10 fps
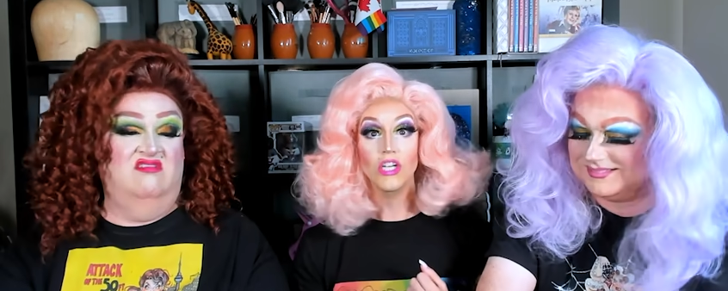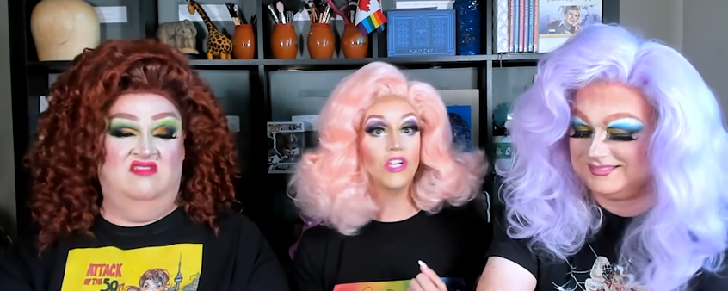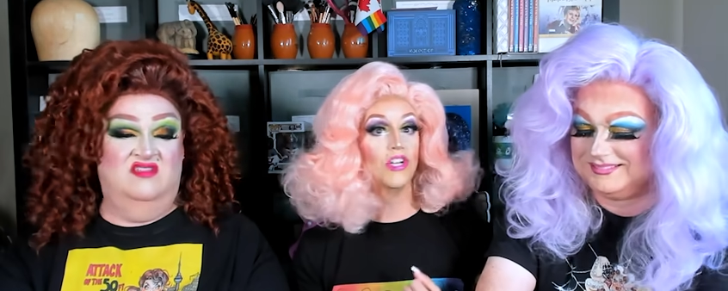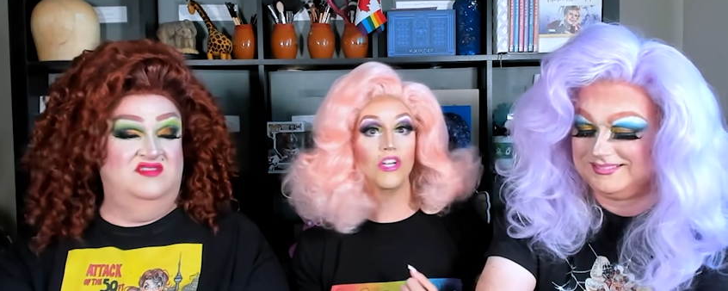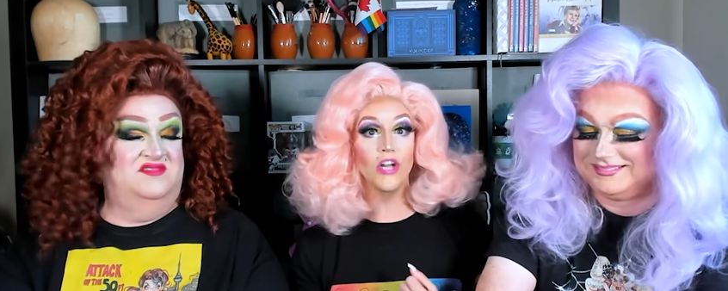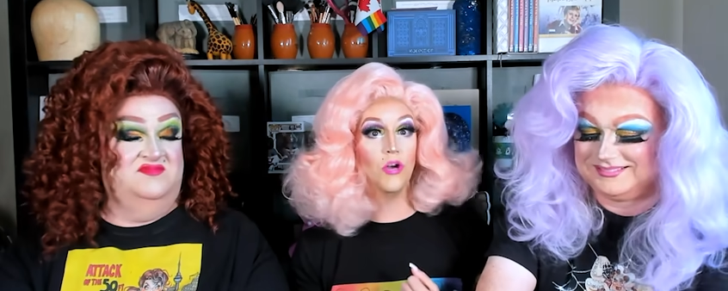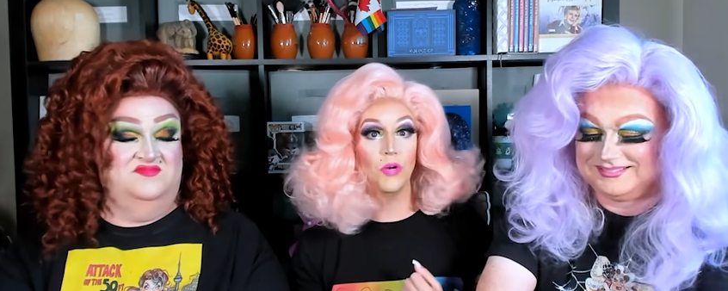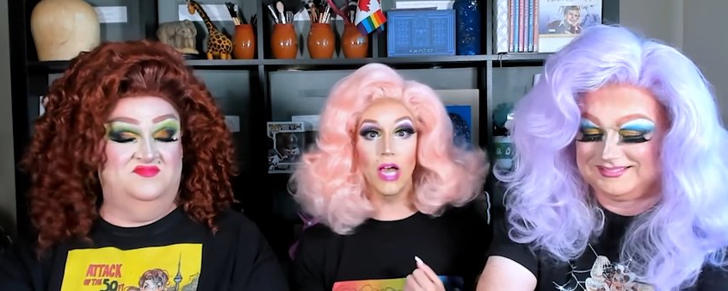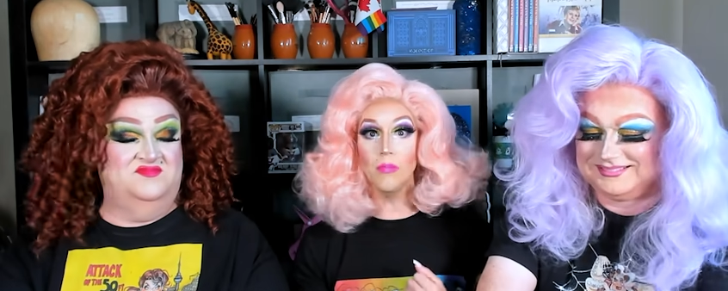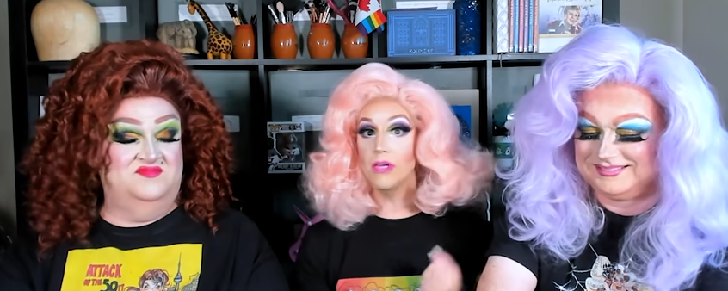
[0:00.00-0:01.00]

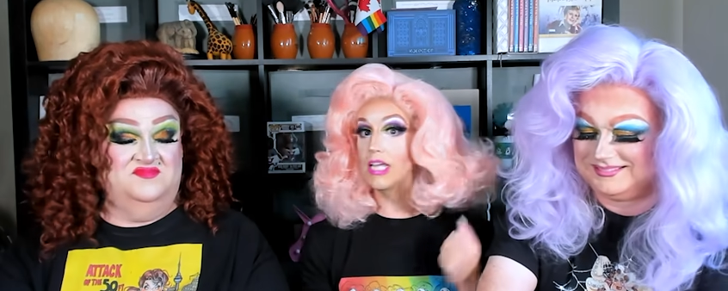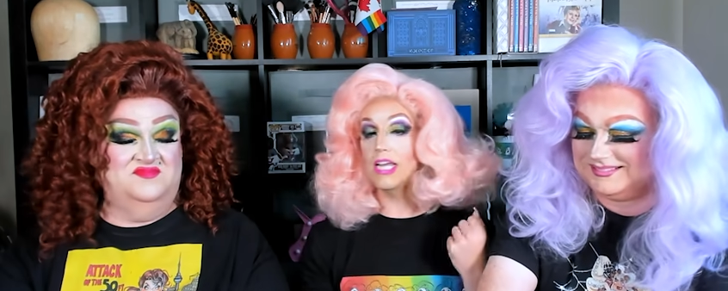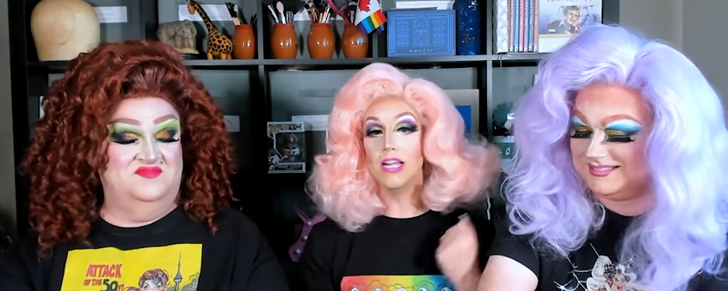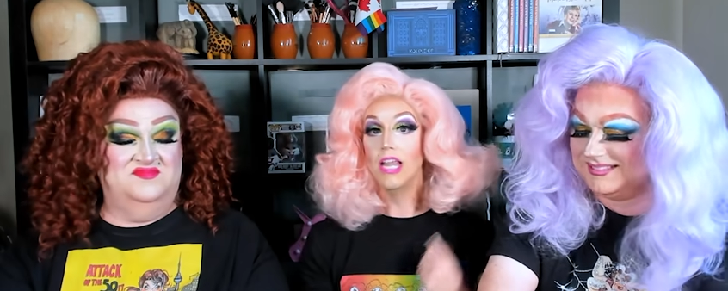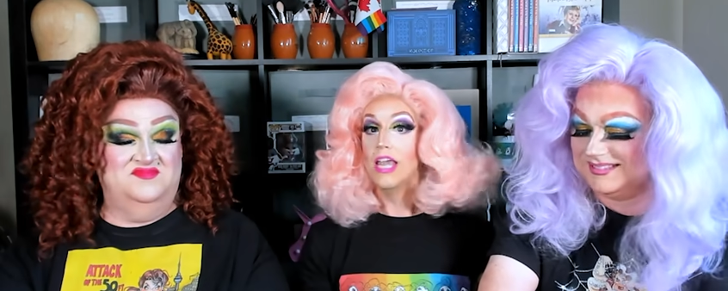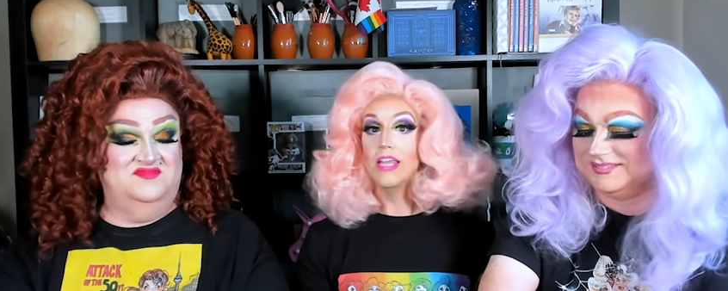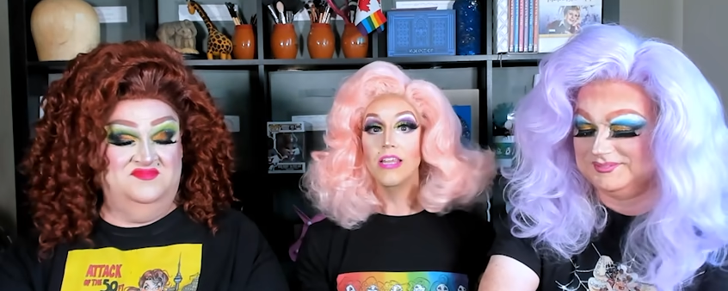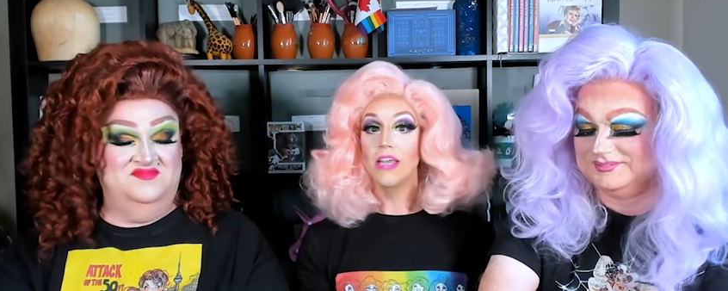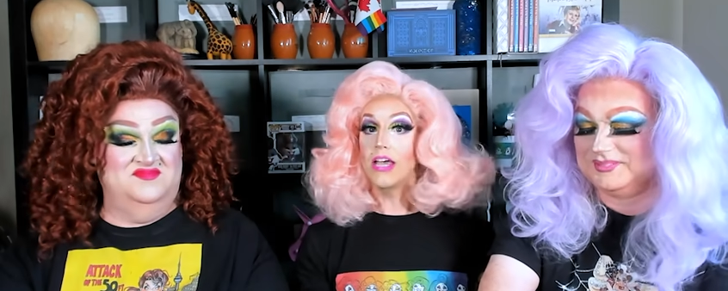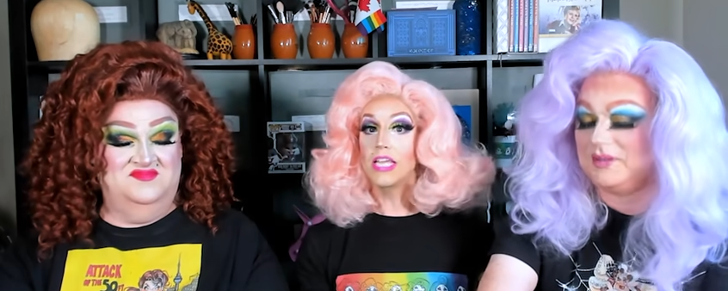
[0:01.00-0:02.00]
Speaker 1: showed up again.
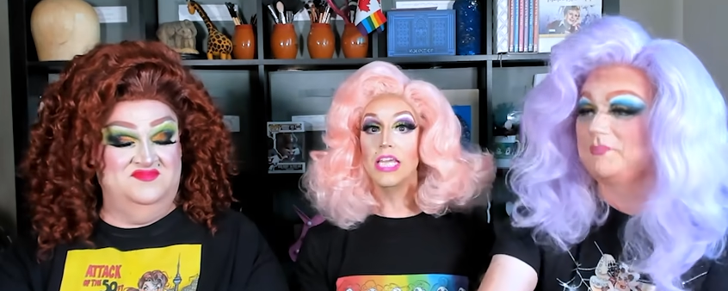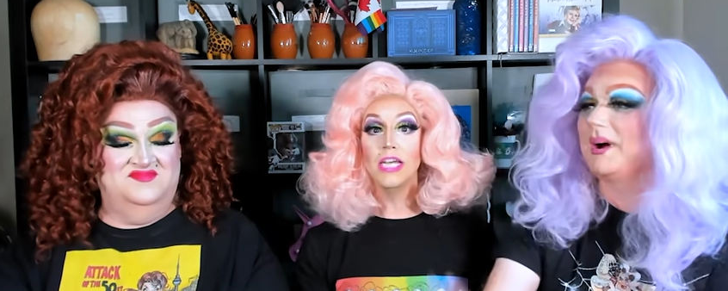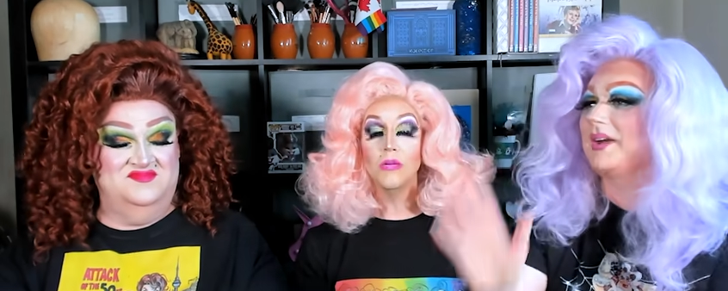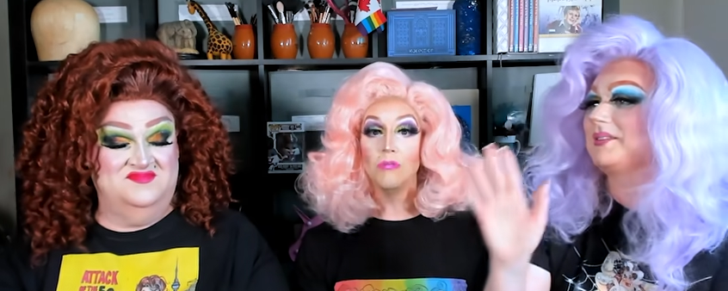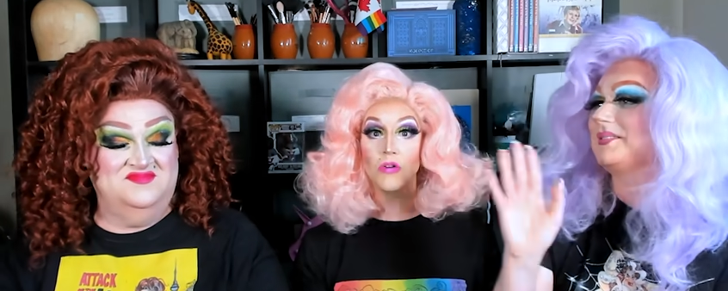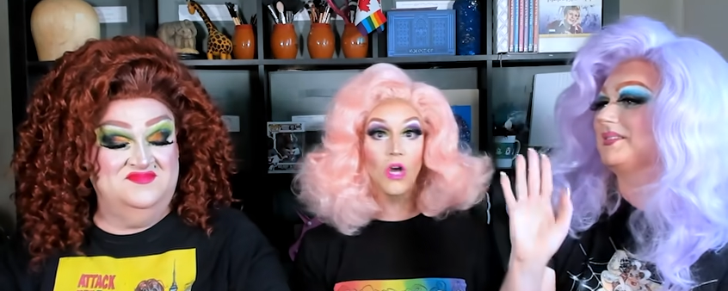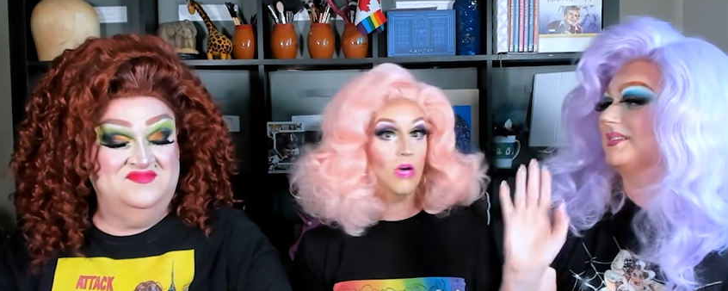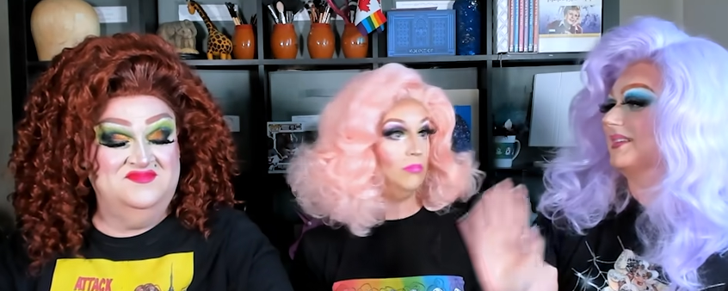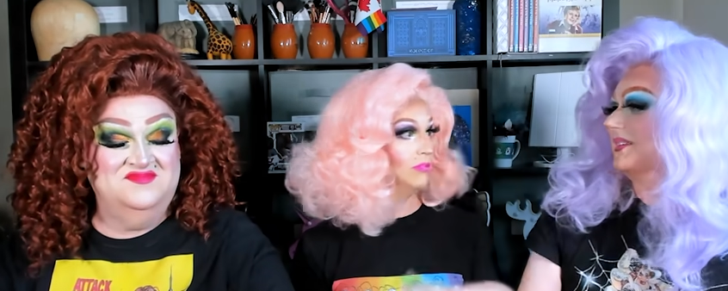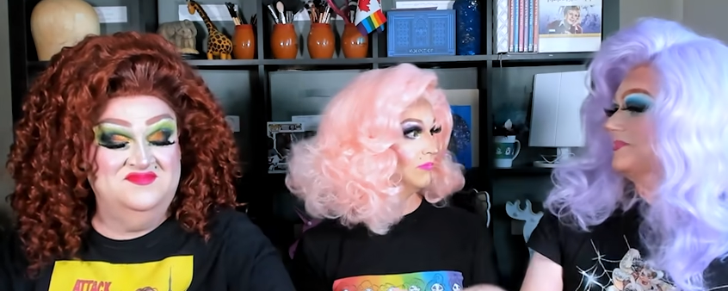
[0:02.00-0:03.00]
Again, my,
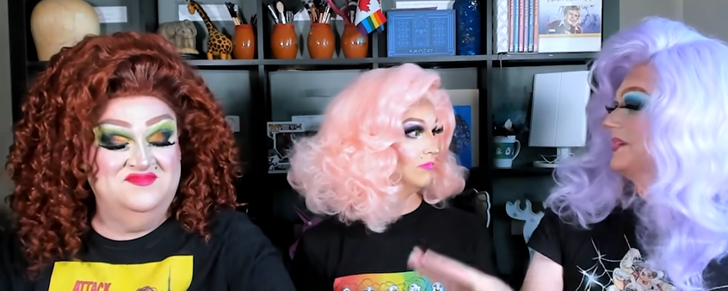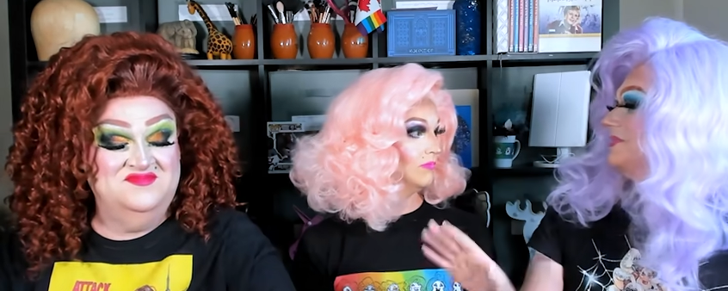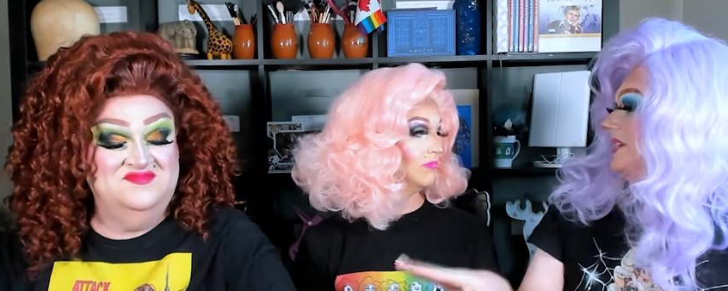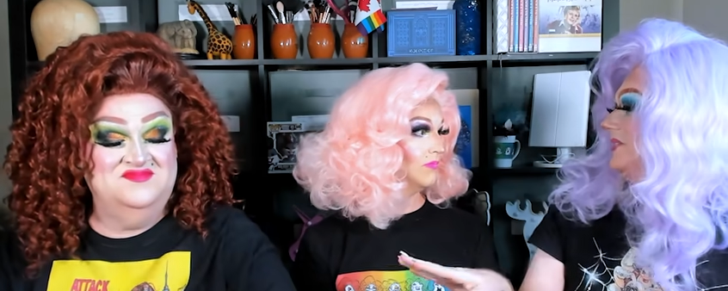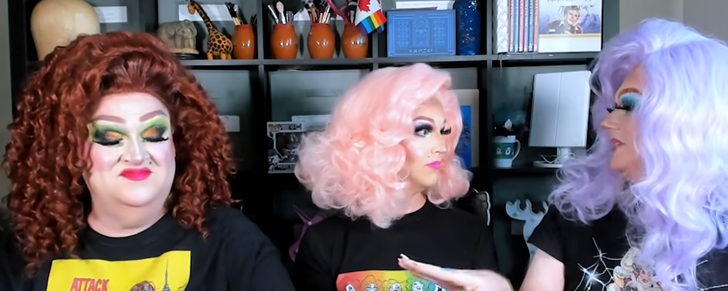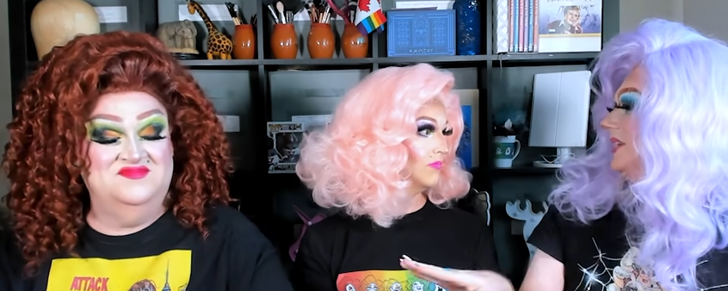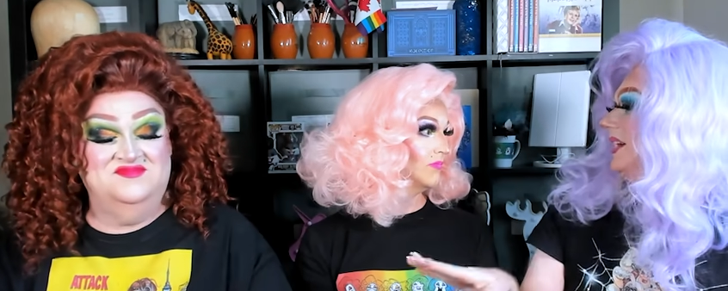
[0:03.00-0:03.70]
prop.
Speaker 2: My favorite